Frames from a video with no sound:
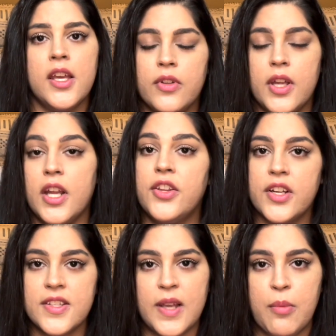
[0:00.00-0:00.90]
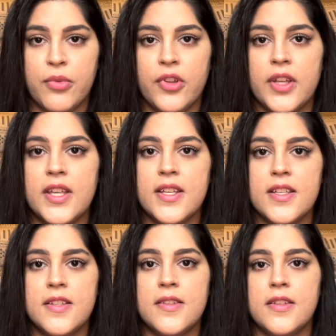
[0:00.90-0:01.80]
Another example
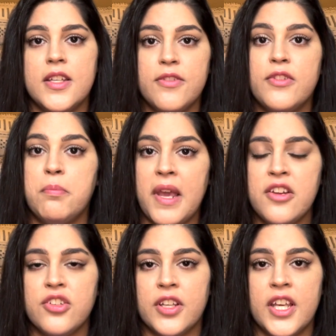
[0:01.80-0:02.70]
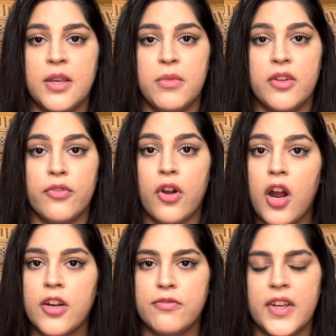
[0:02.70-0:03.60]
is if the patient came in for
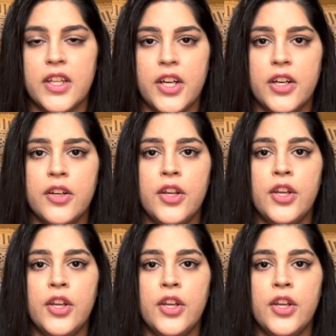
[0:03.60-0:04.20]
heart failure.